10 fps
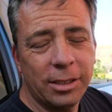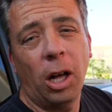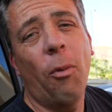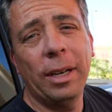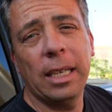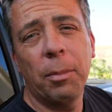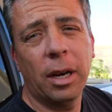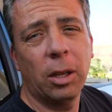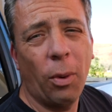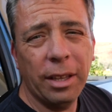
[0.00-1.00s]
As always, I'm
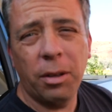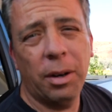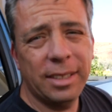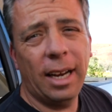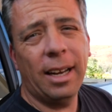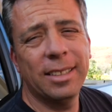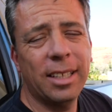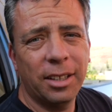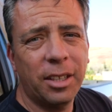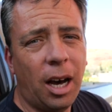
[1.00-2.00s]
gonna wait thirty
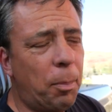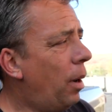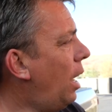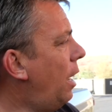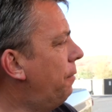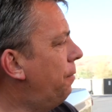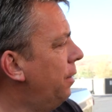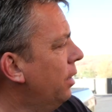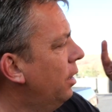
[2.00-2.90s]
seconds and top off.